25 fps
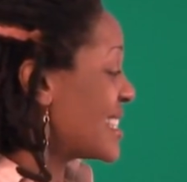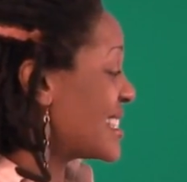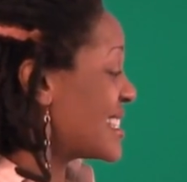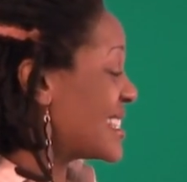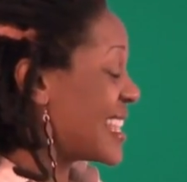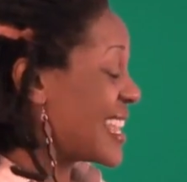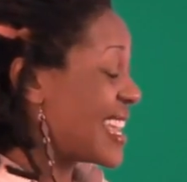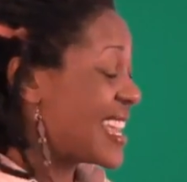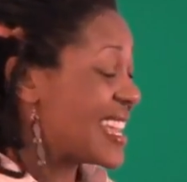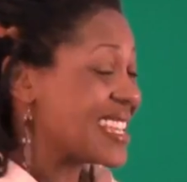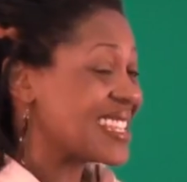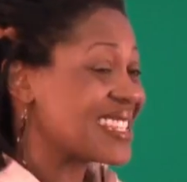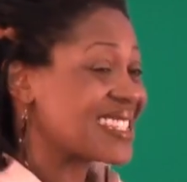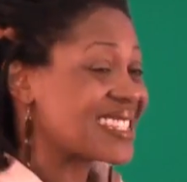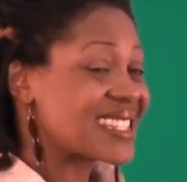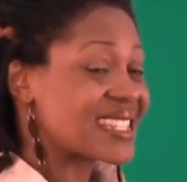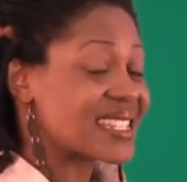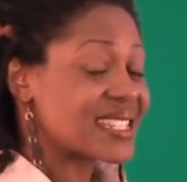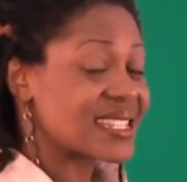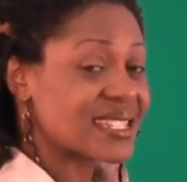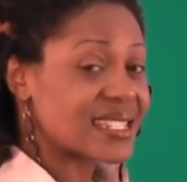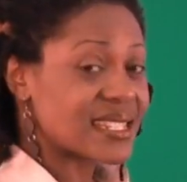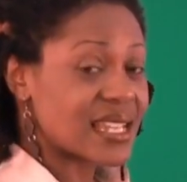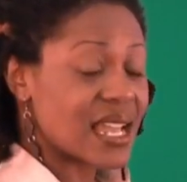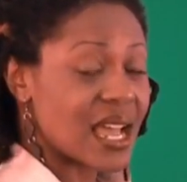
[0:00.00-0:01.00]
takes
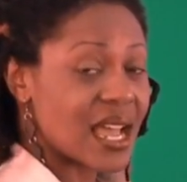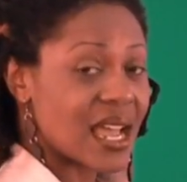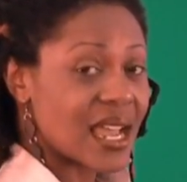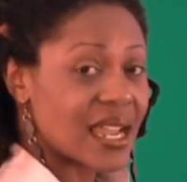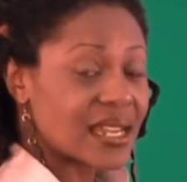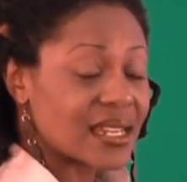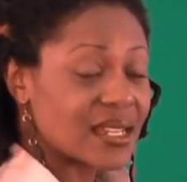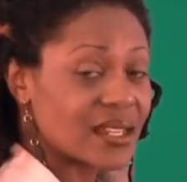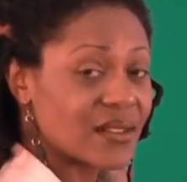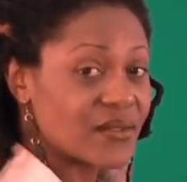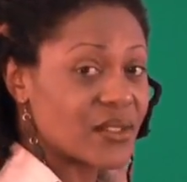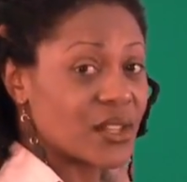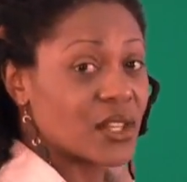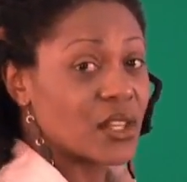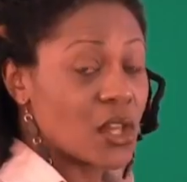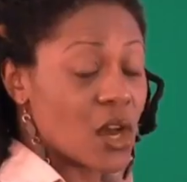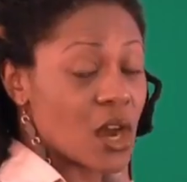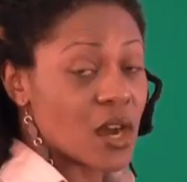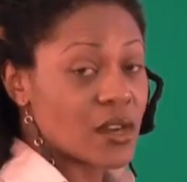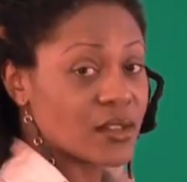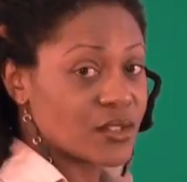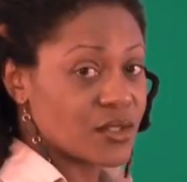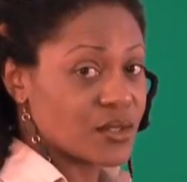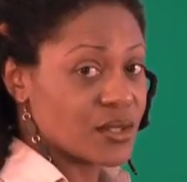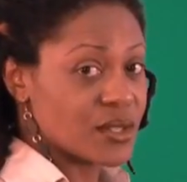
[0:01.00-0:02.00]
the sign of the
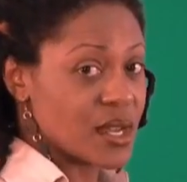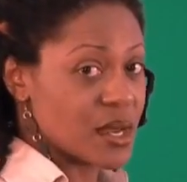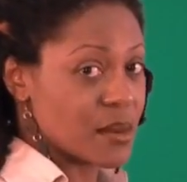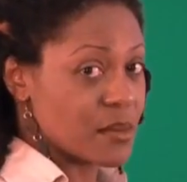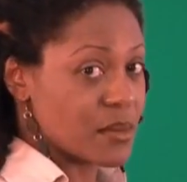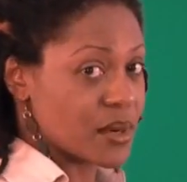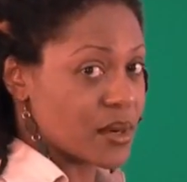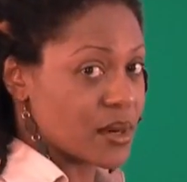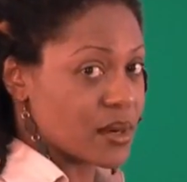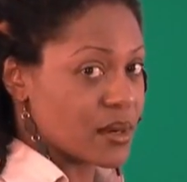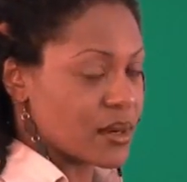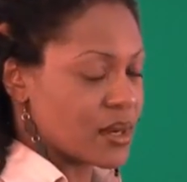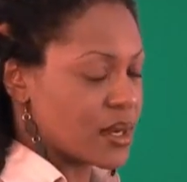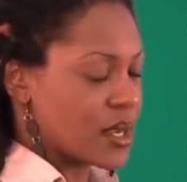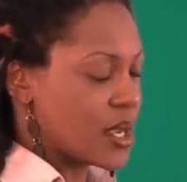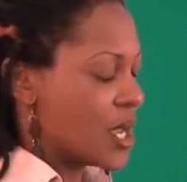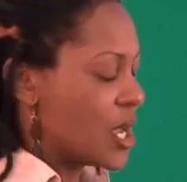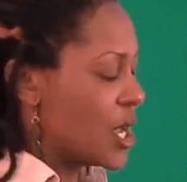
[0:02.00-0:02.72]
larger number.